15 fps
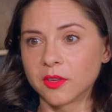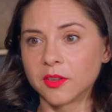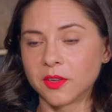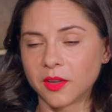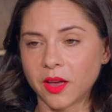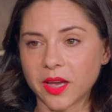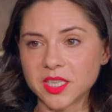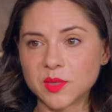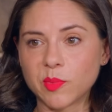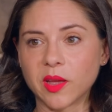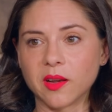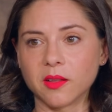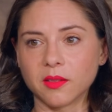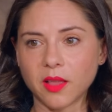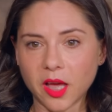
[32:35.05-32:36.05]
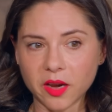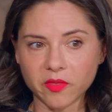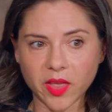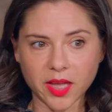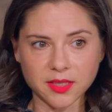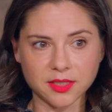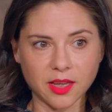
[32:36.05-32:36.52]
Mm. I spent a lot of
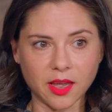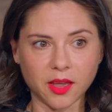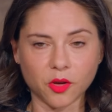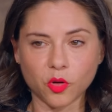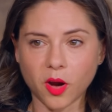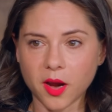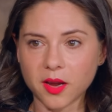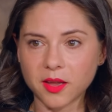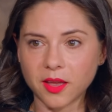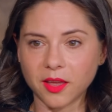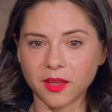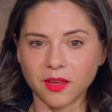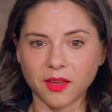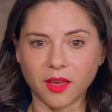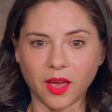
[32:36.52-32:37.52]
that day crying.